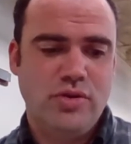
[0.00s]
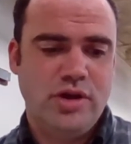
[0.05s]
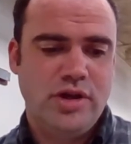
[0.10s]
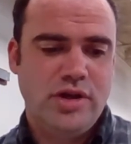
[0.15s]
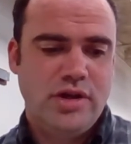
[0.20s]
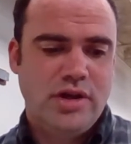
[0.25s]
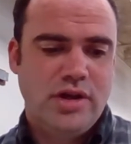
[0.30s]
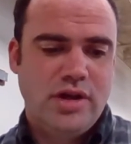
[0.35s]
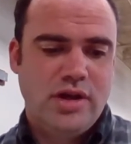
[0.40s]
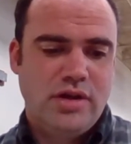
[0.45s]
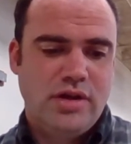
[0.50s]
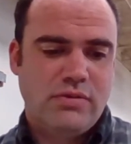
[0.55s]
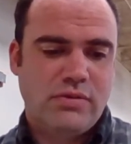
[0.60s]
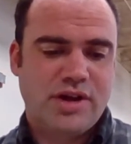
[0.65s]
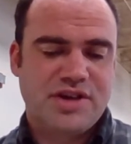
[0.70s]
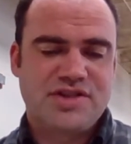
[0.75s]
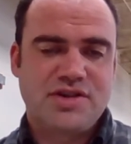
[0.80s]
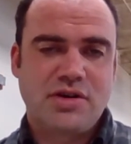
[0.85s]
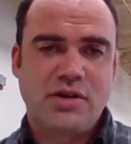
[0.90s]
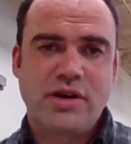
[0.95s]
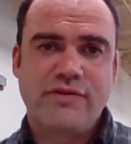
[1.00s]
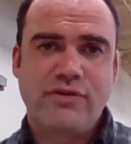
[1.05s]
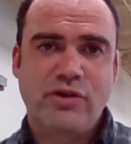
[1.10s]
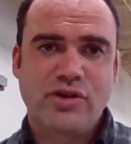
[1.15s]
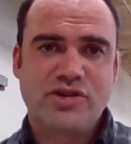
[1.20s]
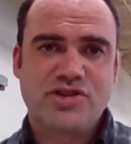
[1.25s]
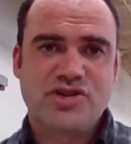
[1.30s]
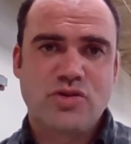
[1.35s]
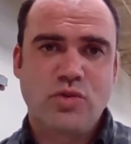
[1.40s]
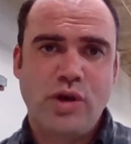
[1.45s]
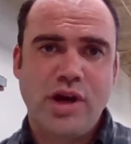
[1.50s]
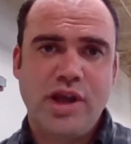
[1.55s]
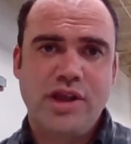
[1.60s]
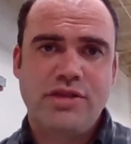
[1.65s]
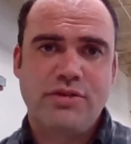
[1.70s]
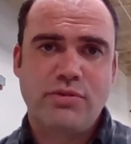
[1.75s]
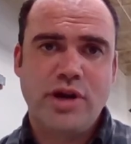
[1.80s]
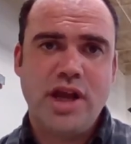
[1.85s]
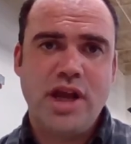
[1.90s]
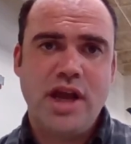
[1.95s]
We're going to start in verse
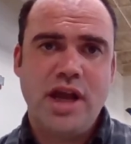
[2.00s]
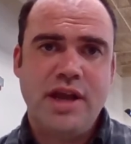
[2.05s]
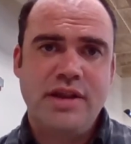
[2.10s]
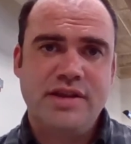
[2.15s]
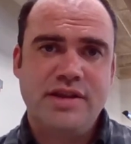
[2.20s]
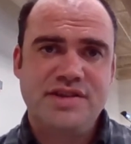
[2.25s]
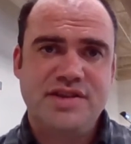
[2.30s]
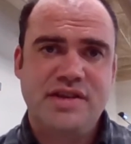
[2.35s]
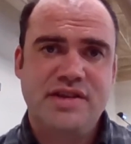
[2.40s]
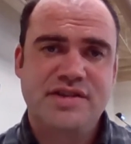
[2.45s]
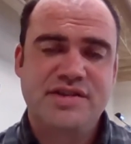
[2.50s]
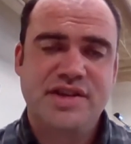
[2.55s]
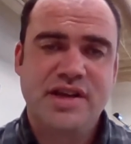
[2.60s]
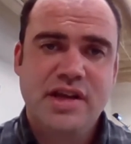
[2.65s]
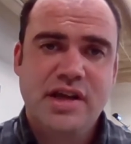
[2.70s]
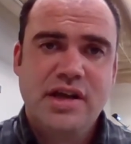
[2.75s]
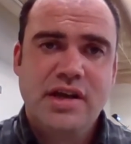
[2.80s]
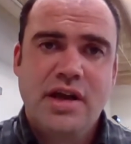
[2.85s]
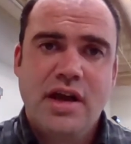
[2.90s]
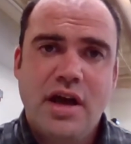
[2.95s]
23, and this is